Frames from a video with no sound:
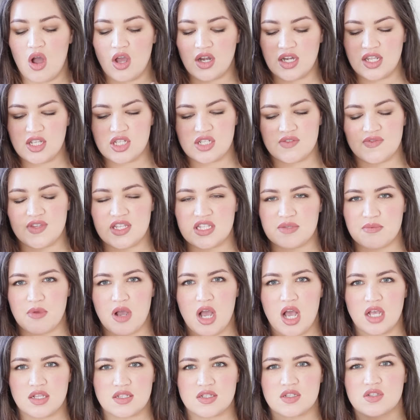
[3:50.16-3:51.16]
on each of these
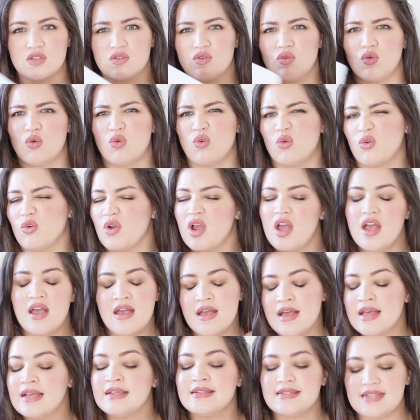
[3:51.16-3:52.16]
masks or
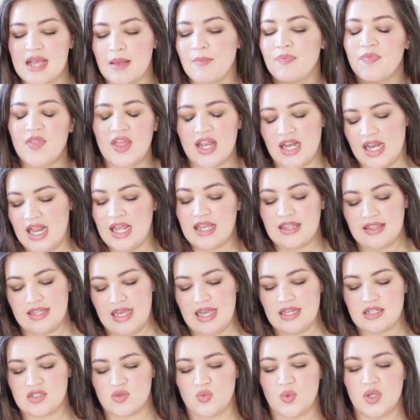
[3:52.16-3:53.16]
something like
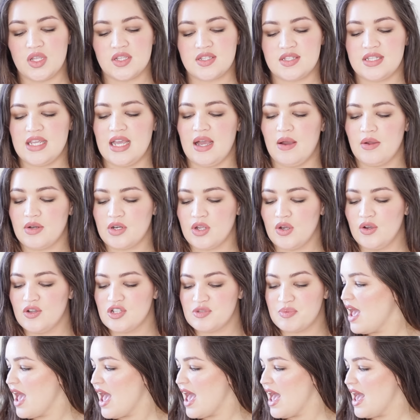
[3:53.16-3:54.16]
that. We'll see how it
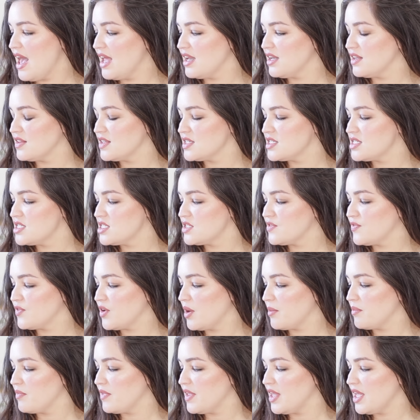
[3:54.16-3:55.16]
goes. And this is
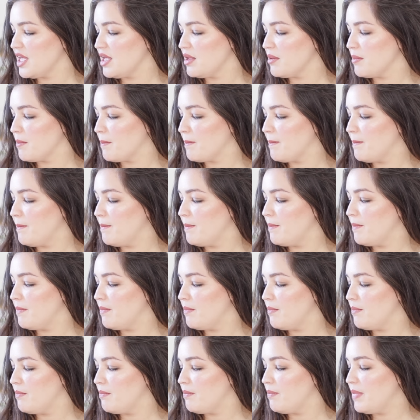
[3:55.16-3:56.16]
from the
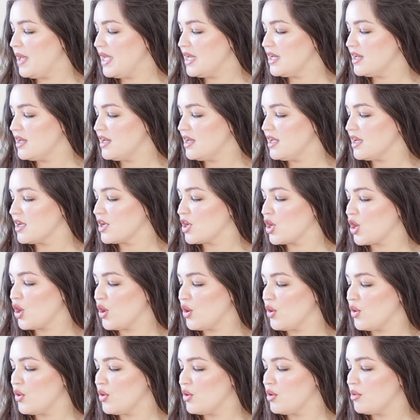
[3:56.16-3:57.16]

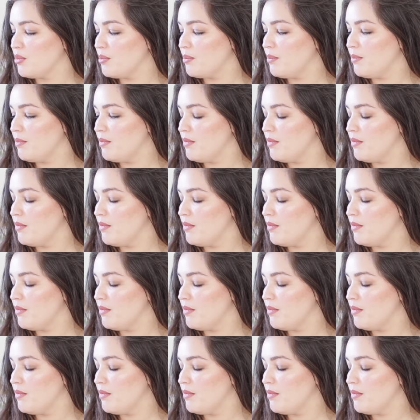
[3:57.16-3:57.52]
Benelico.